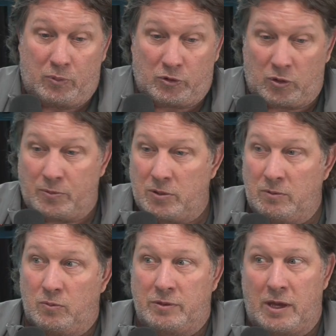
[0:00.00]

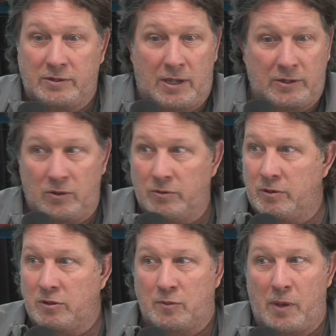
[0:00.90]
prescription without
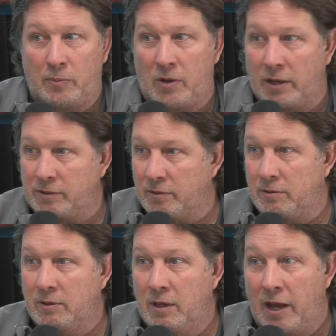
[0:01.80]
diagnosis is
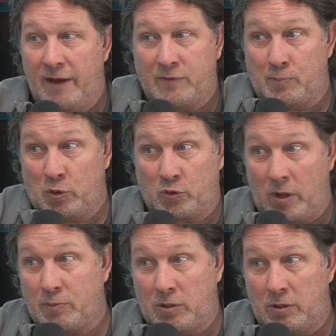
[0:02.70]
malpractice. And if the
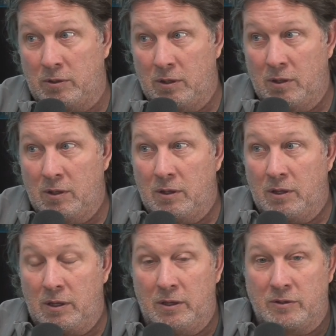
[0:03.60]
prescription
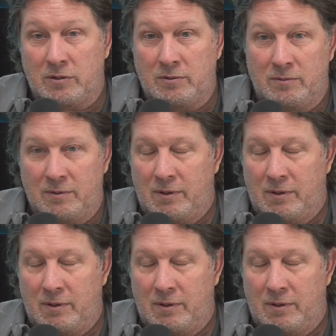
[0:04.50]
is